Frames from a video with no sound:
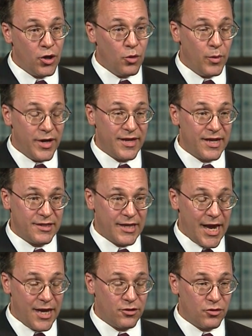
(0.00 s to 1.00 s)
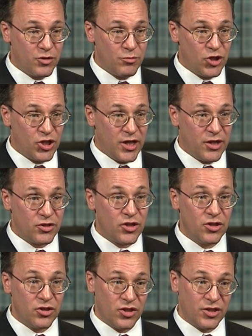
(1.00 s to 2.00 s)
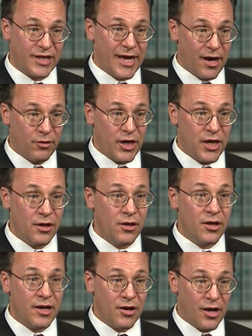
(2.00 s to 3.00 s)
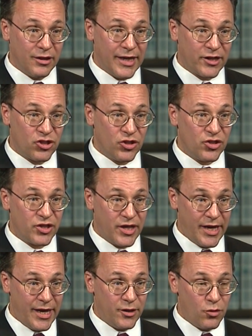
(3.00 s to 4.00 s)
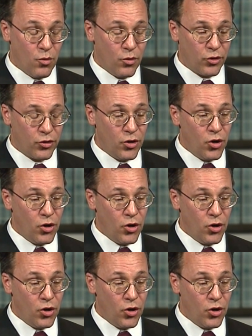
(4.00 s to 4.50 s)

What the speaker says: We then take those machines to the county elections headquarters.